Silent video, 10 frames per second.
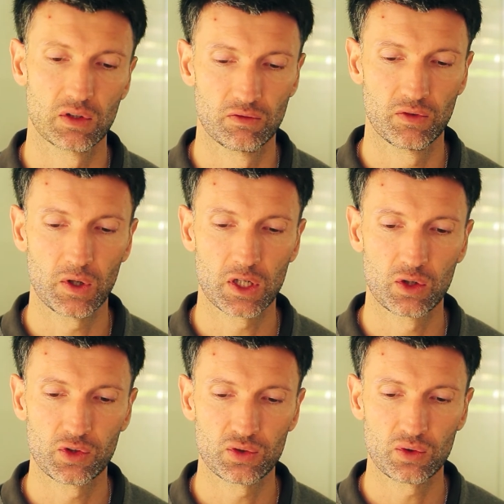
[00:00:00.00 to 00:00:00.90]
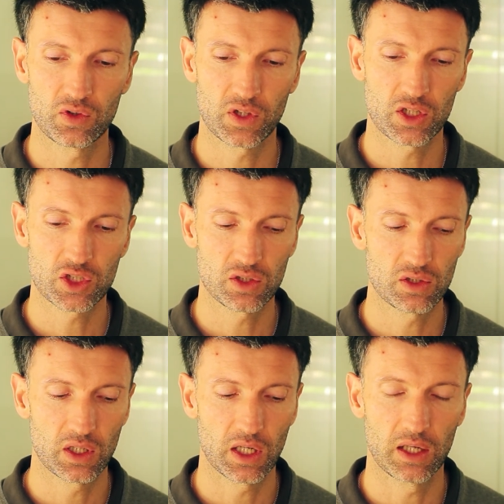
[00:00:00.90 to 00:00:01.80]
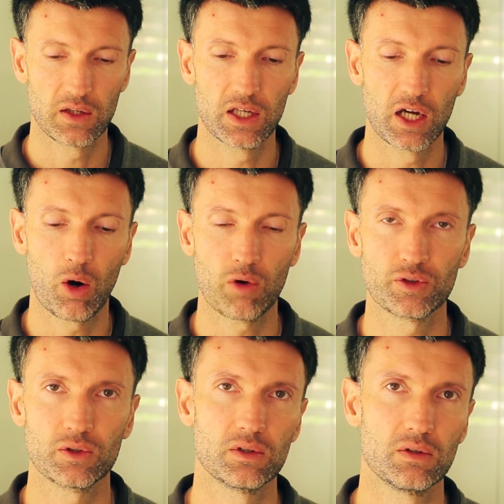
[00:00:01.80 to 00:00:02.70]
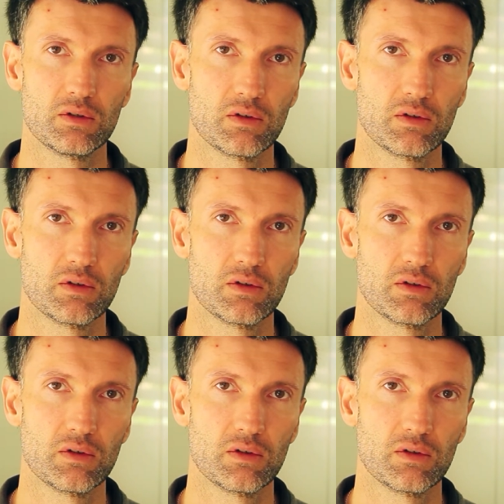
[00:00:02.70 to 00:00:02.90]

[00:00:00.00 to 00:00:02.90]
very close to the station and they hover